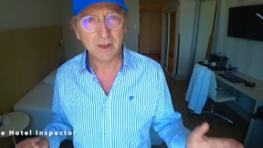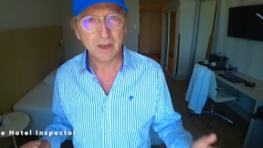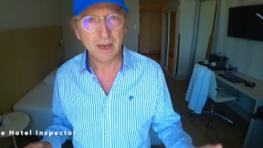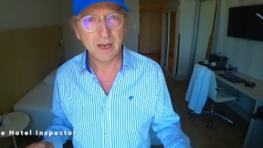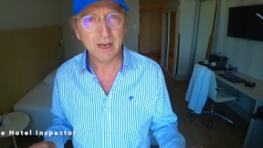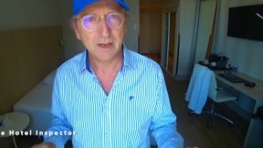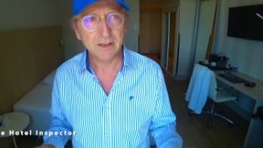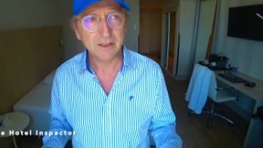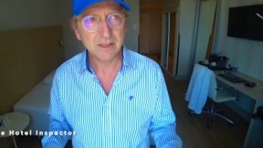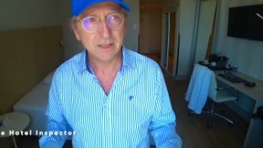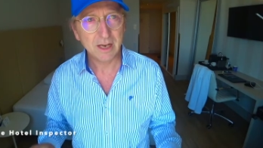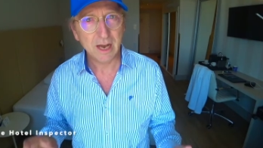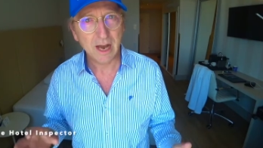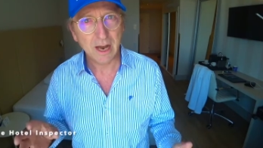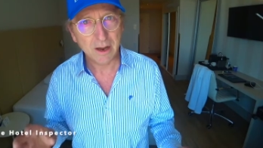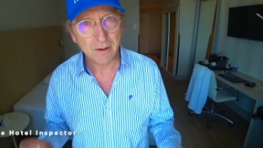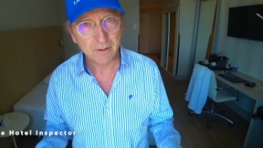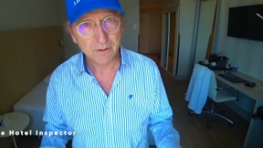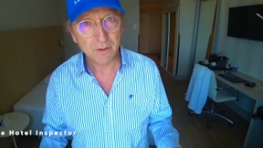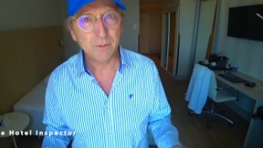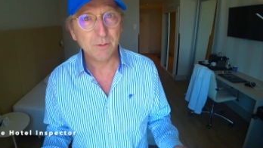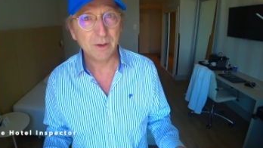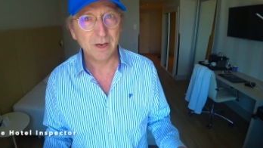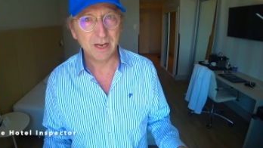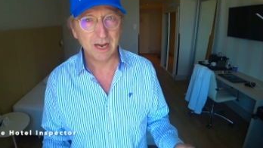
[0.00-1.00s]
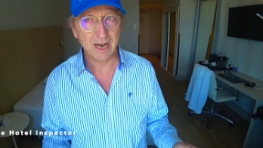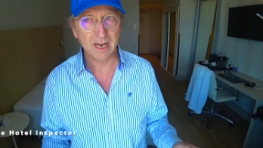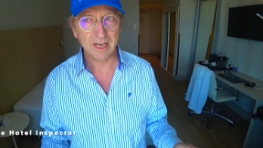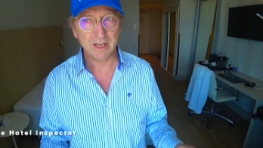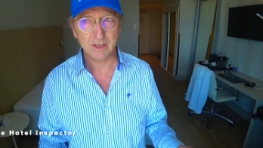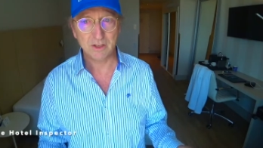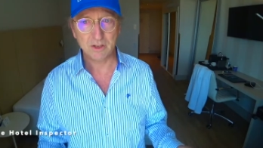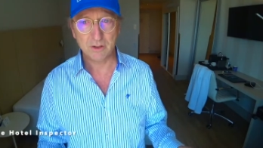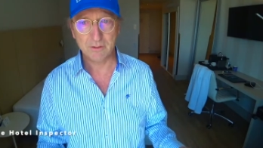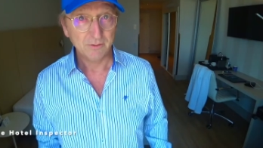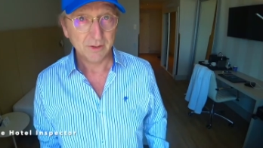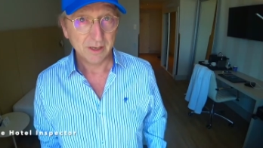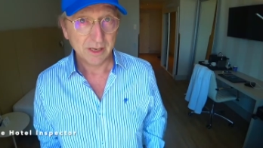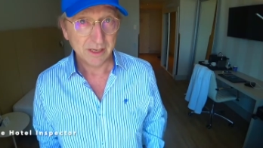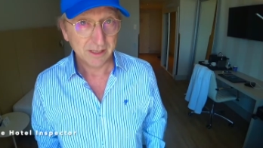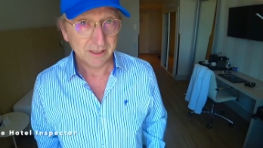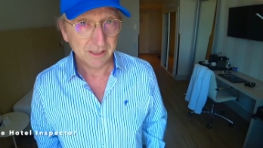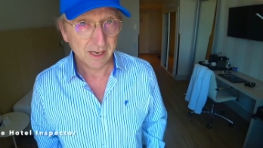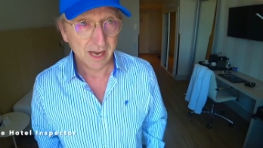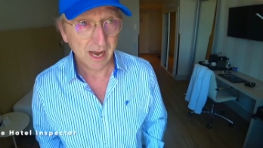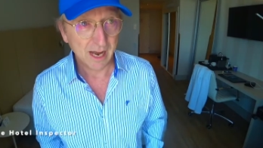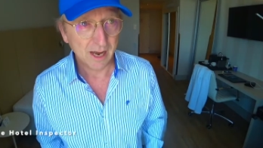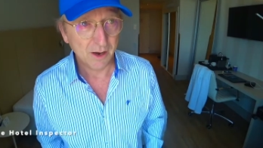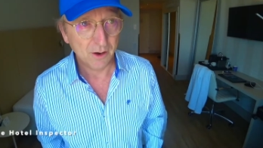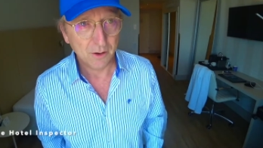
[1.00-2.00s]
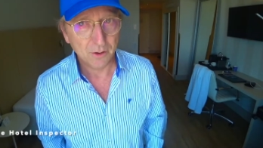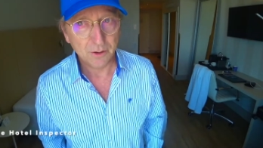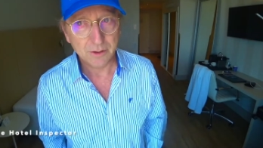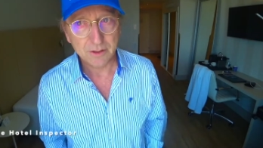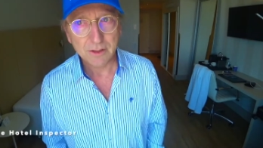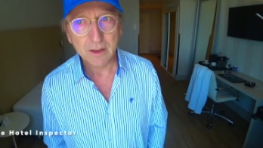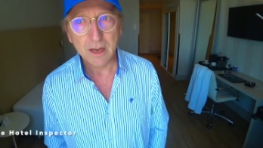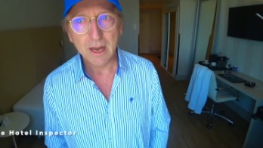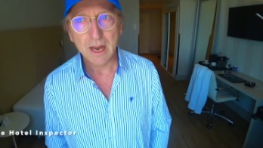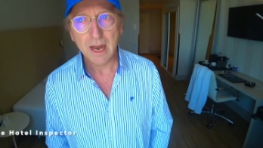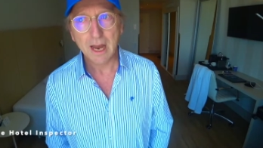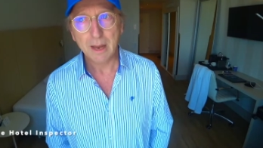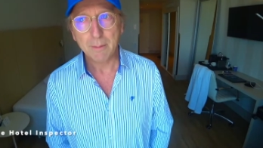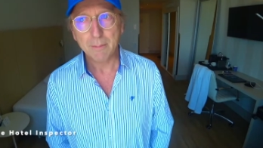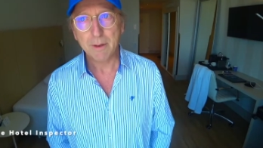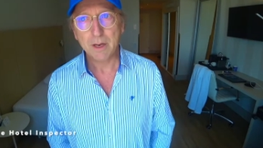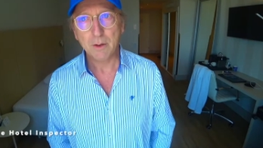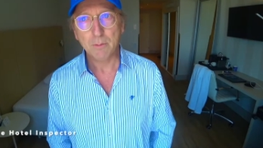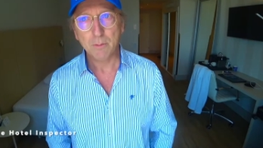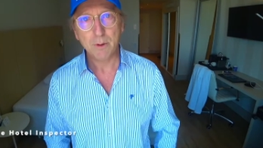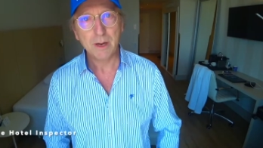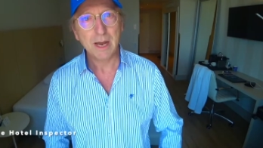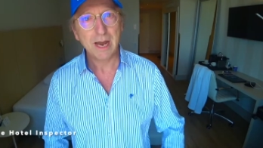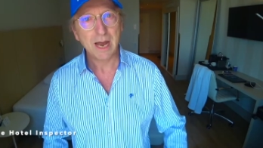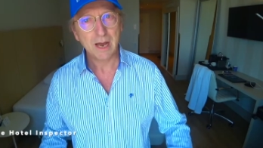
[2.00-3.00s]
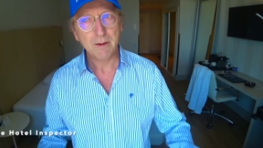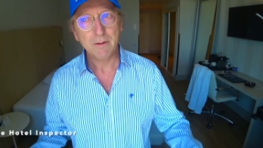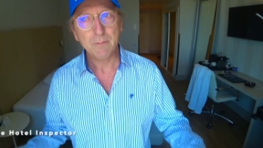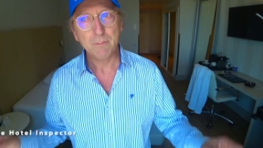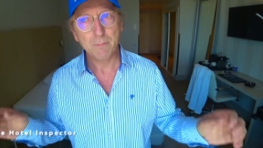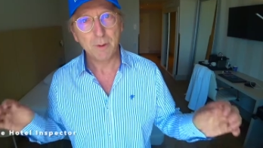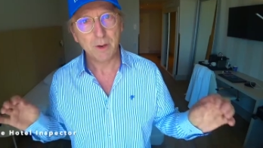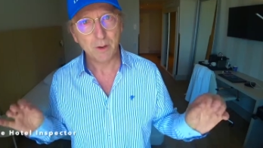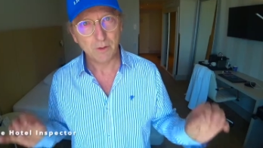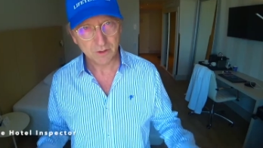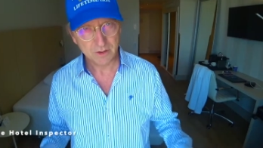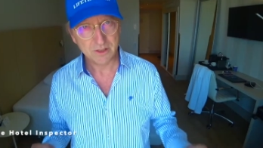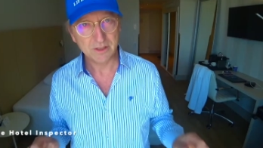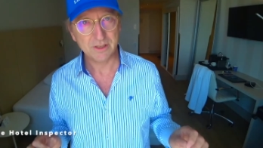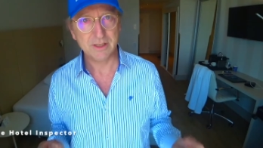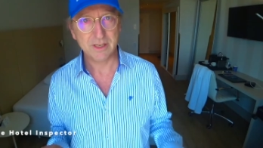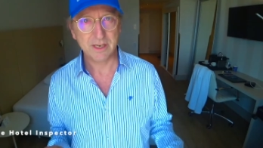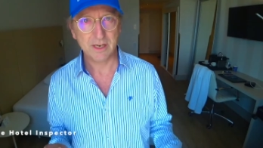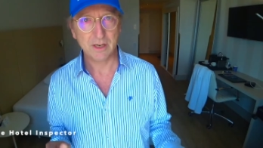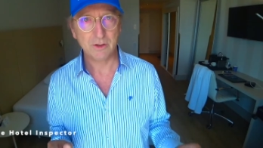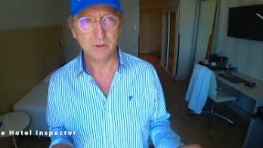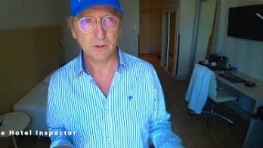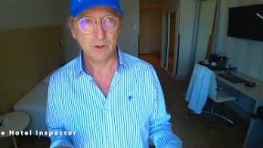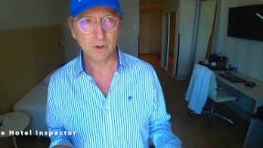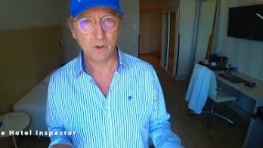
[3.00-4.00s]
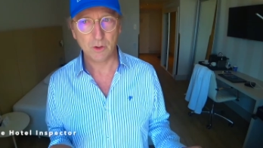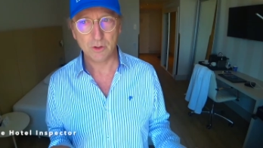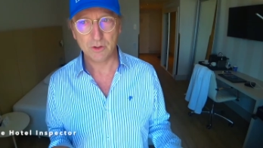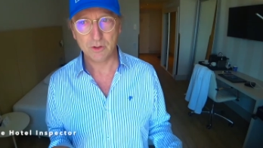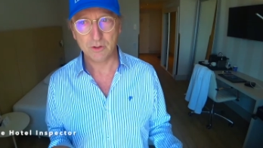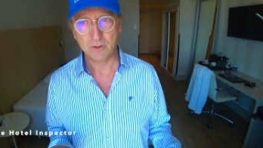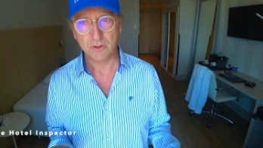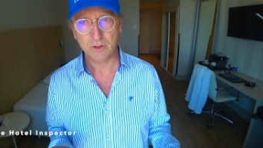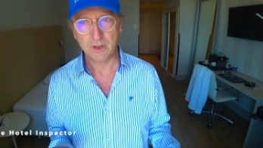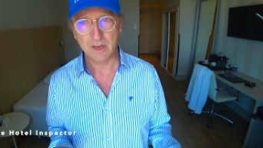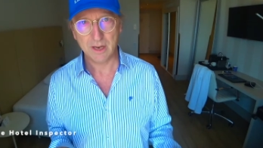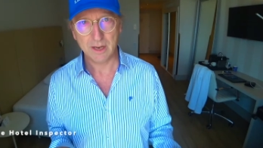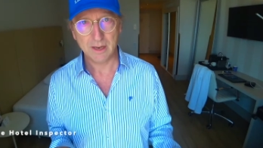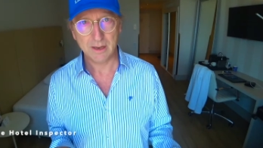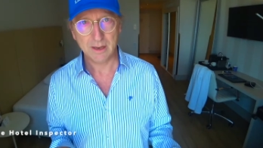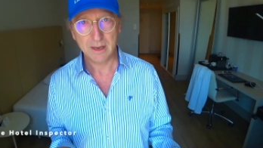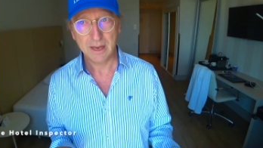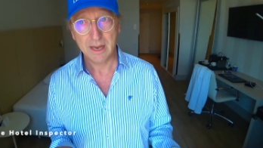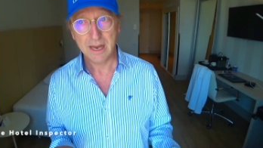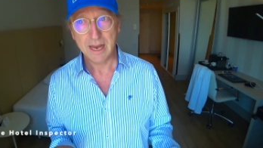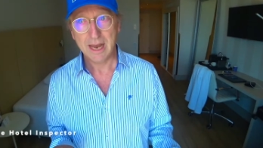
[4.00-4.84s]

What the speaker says: Aside from the age of these towels, we have posts here in Austria,